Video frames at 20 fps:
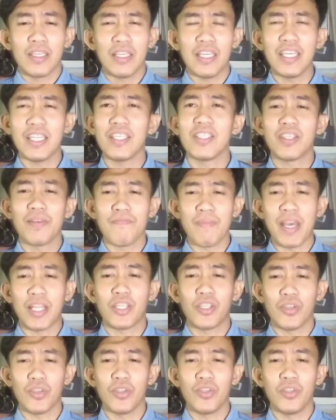It is a
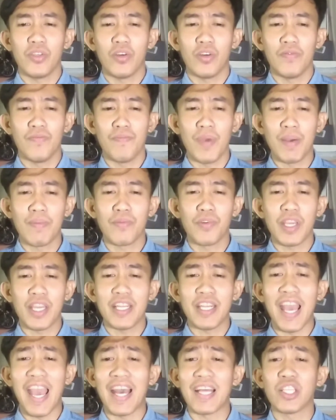method of memory
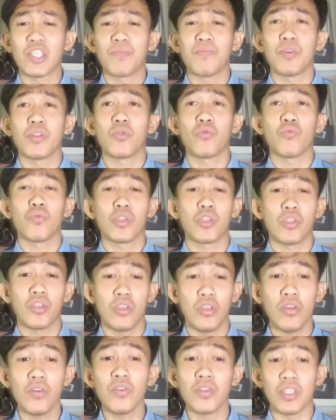enhancement which
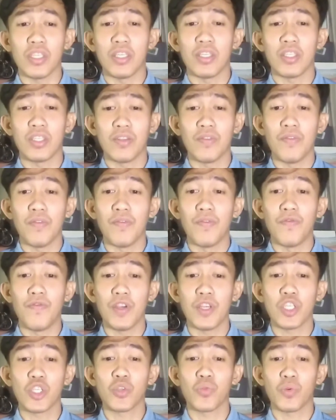uses
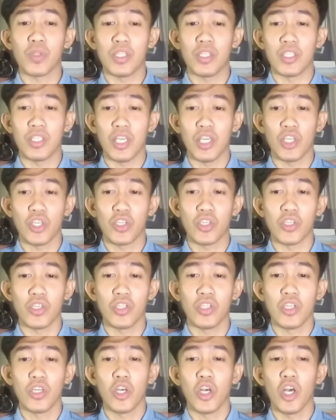
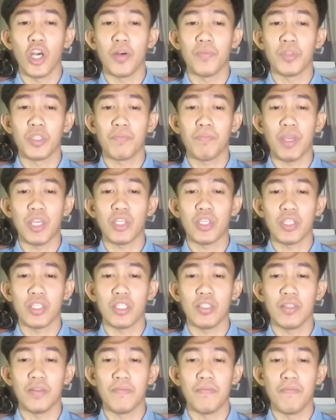visualization of
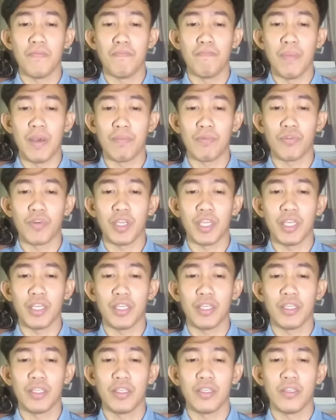spatial memory.
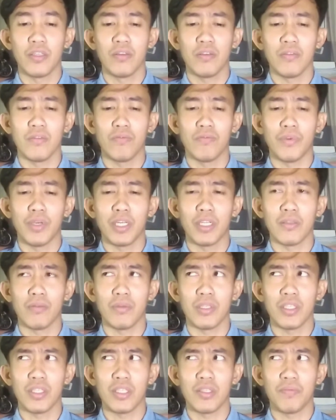Well,
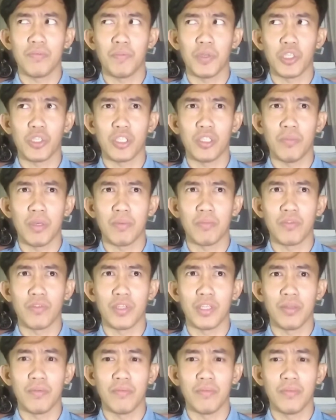what is spatial
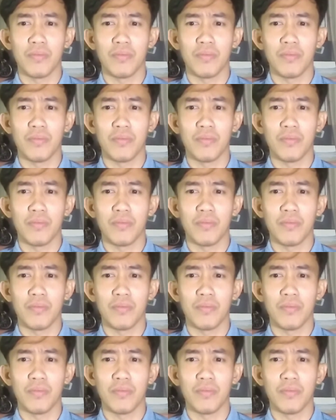memory?